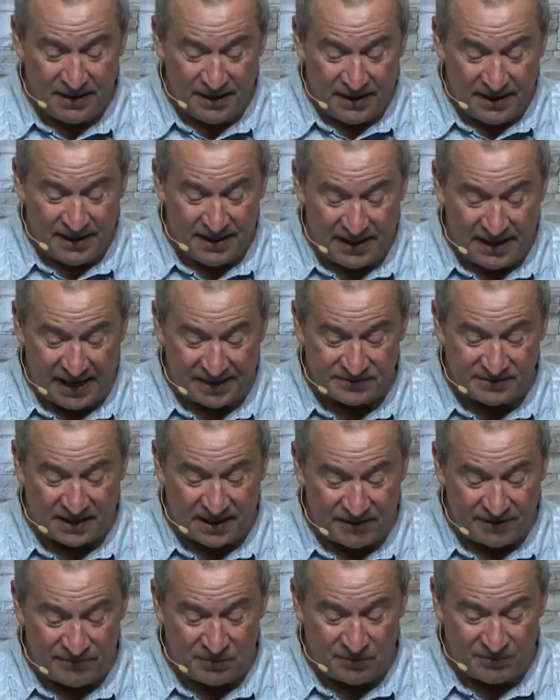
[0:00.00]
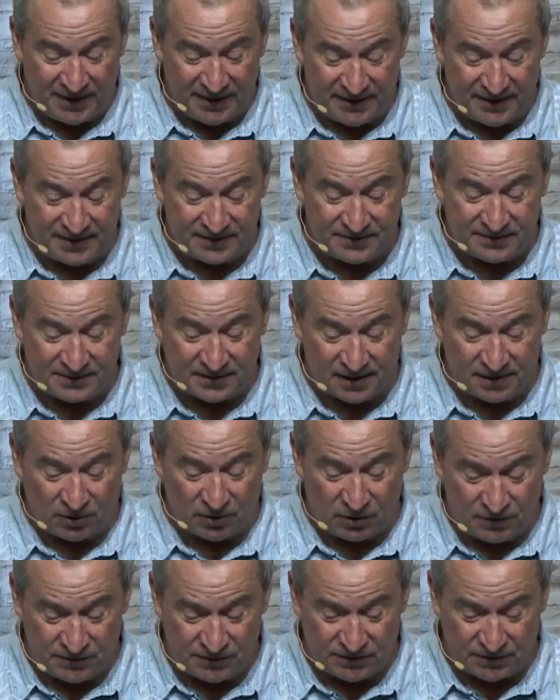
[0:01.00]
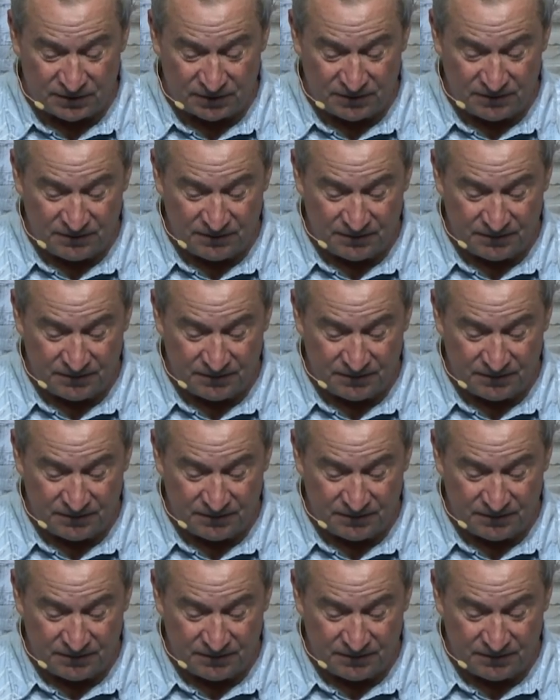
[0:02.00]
he has given me this son also.